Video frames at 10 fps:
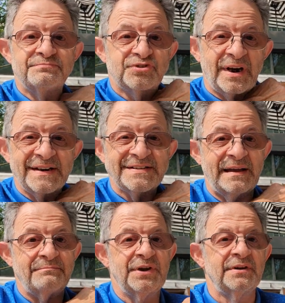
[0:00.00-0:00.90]
trying to
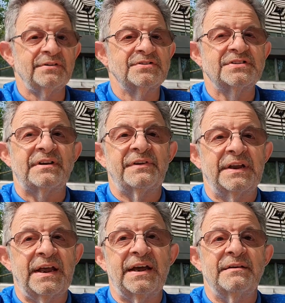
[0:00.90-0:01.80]
sign bills and stuff
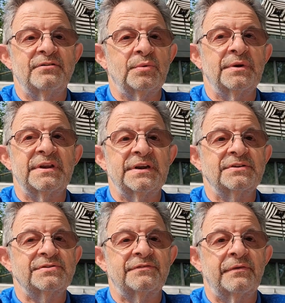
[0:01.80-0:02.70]
like that and doing
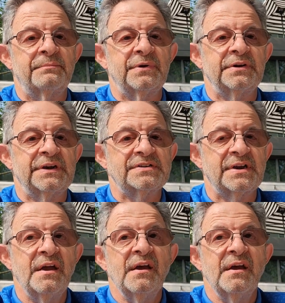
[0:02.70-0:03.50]
things, different buildings.